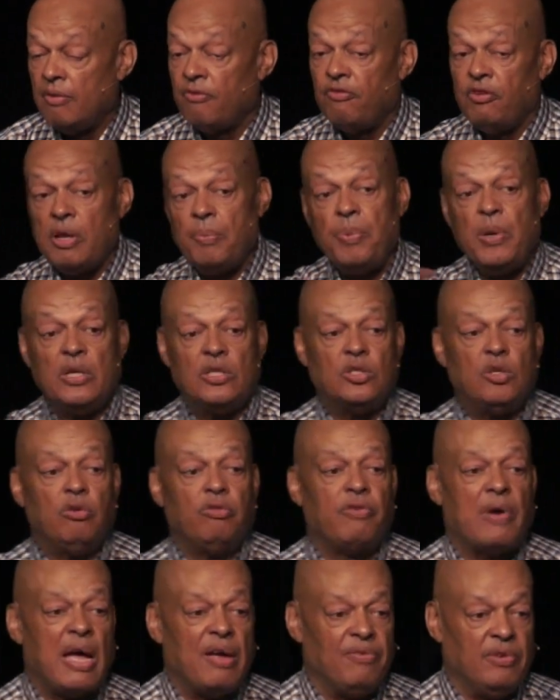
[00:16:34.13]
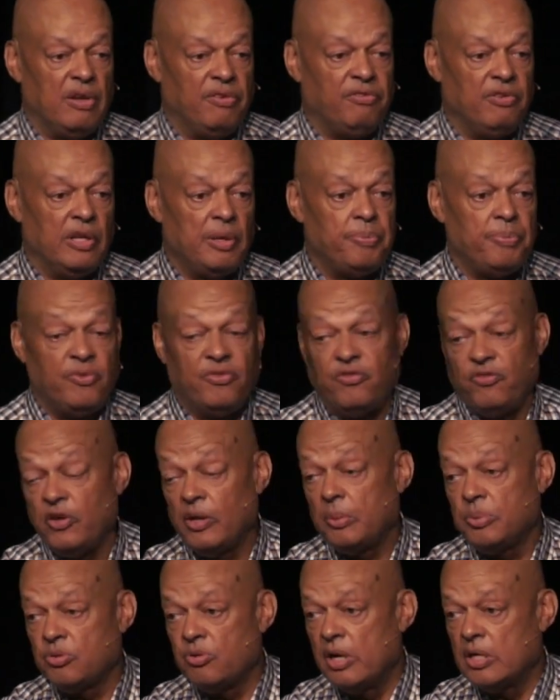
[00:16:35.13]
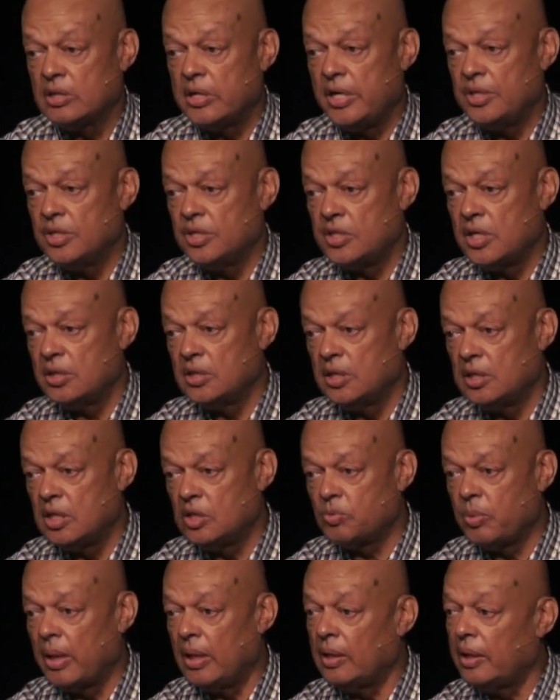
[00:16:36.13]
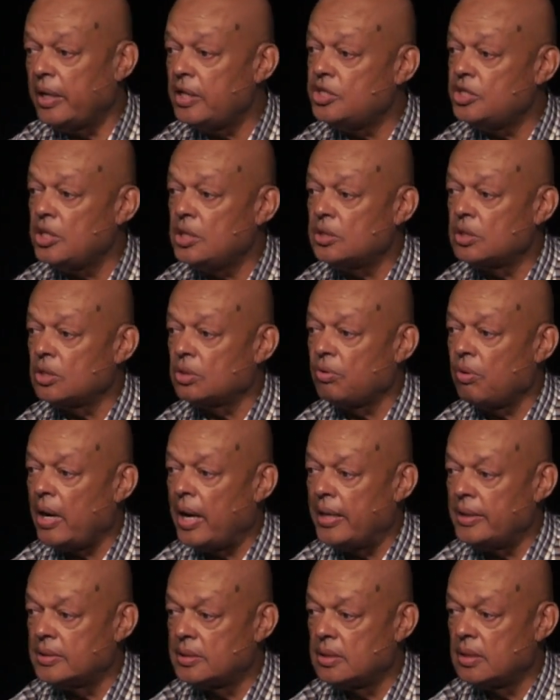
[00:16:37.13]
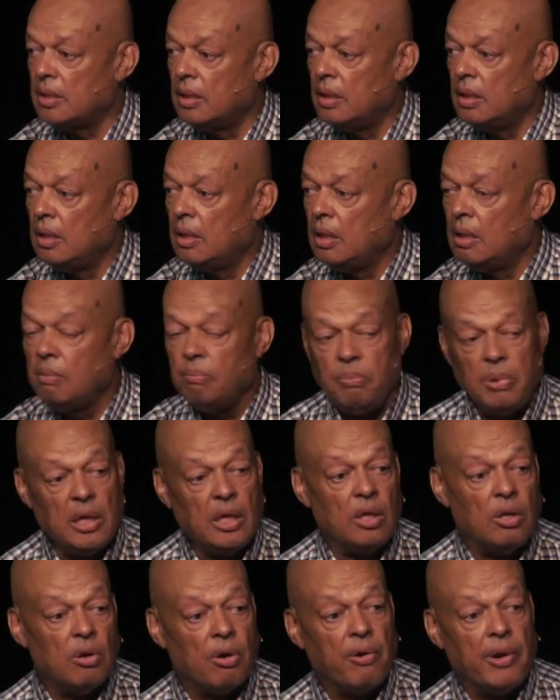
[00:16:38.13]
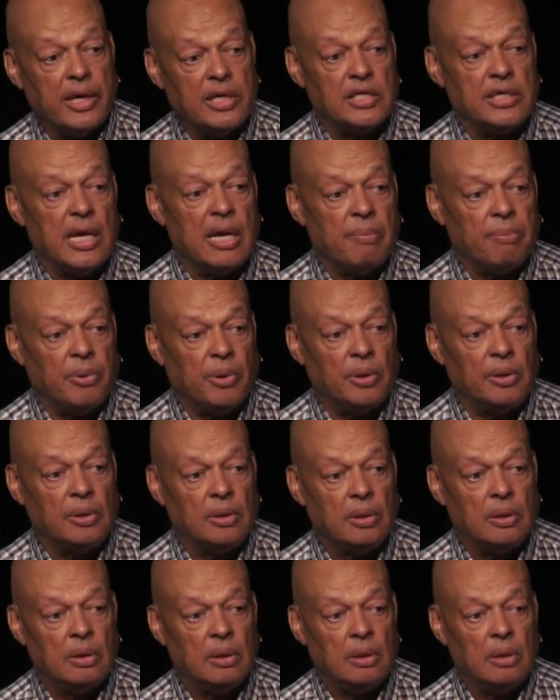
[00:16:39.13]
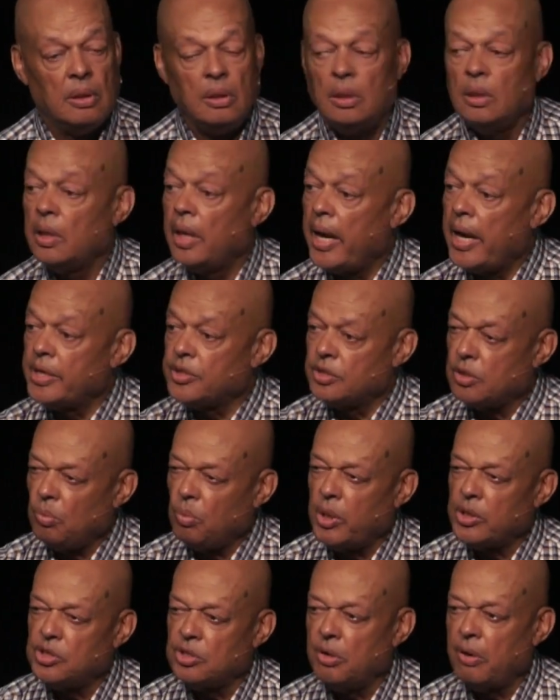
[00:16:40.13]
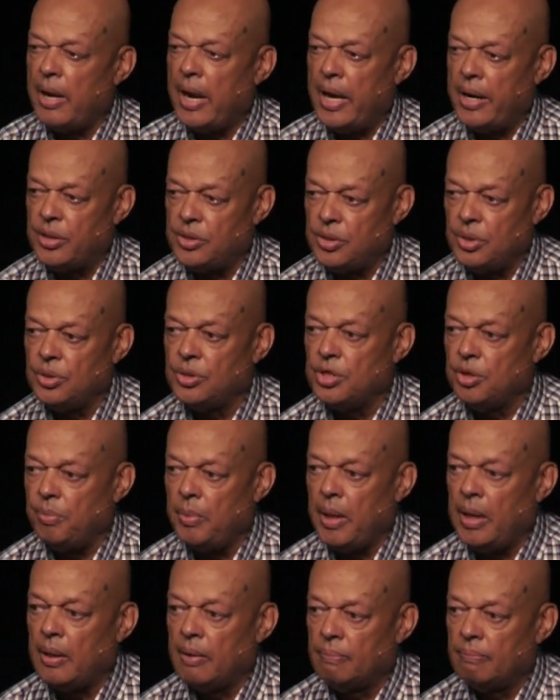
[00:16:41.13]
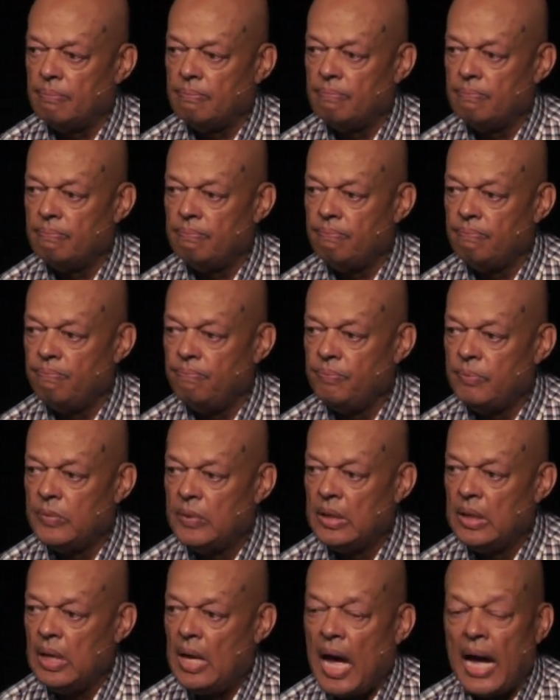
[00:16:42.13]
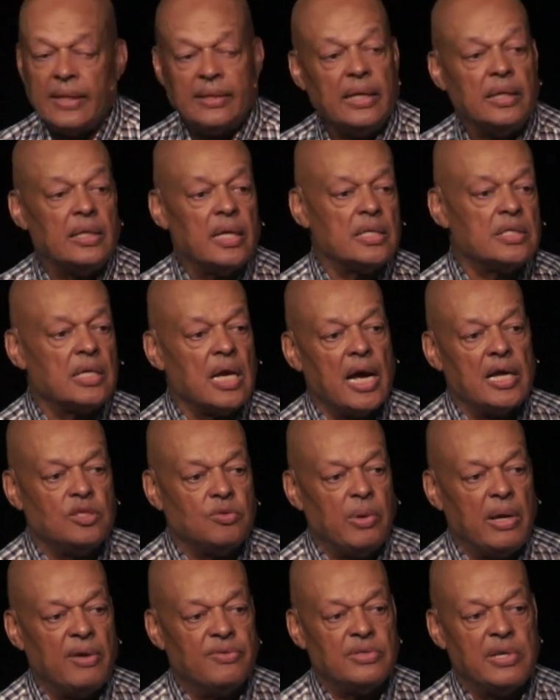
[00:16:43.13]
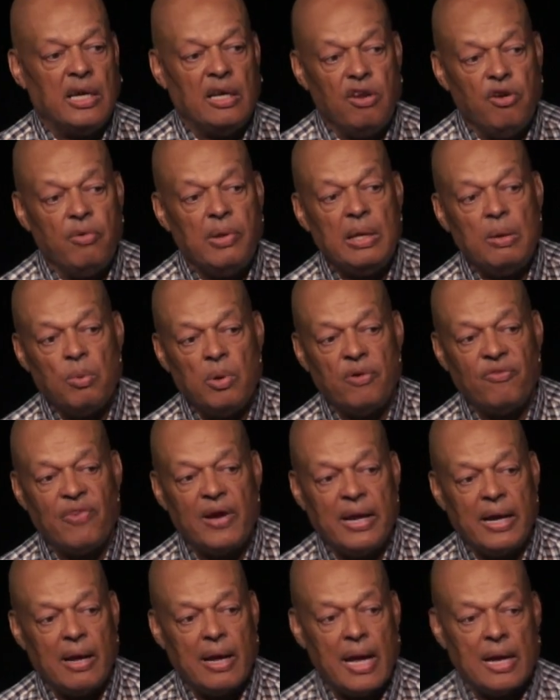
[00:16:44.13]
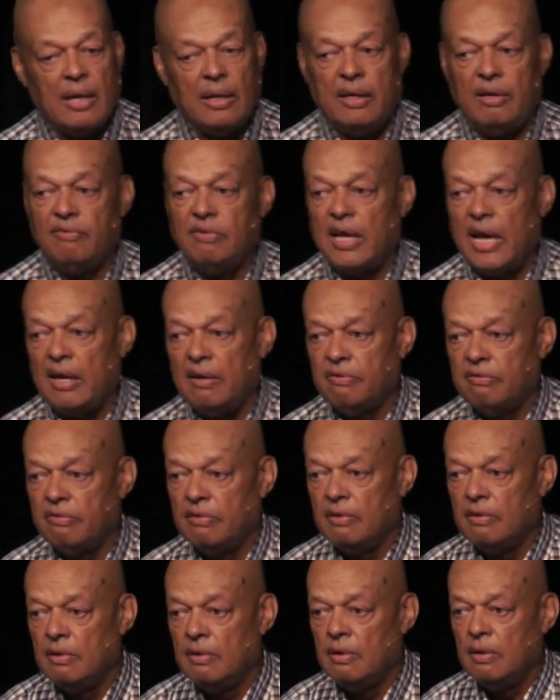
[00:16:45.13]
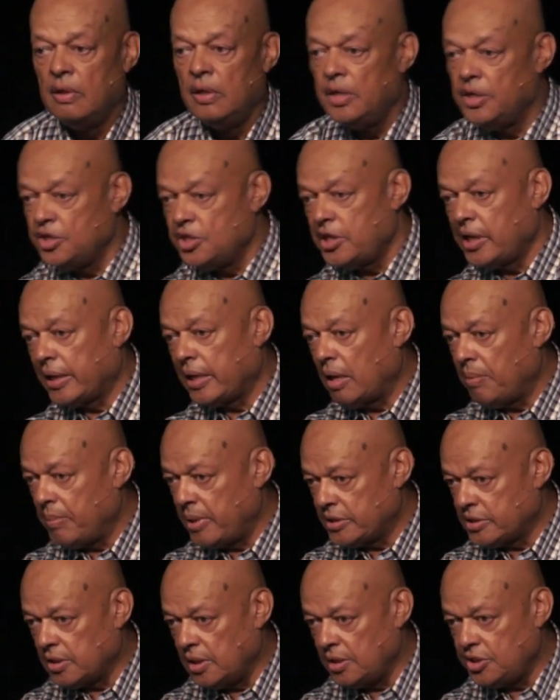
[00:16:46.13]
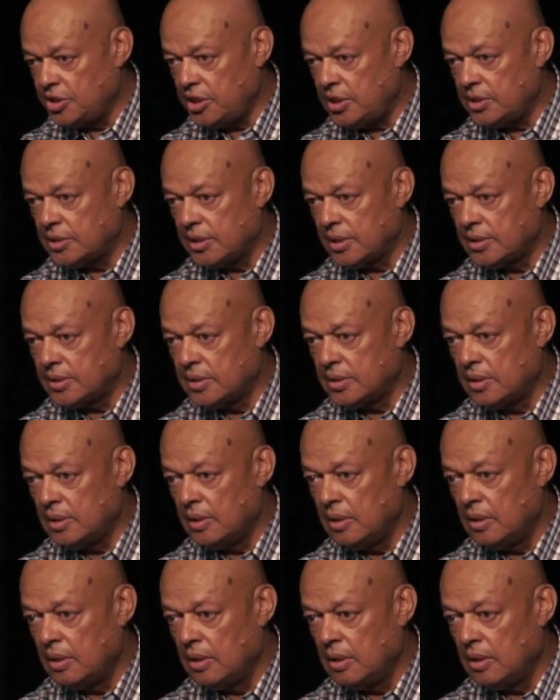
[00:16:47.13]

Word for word: Philippians 2:5 in the Phillips translation says it this way. Let Jesus Christ be your example as to what your attitude should be. I think that's God's way of saying, you really want to find out how to live life? Check out my son, Jesus.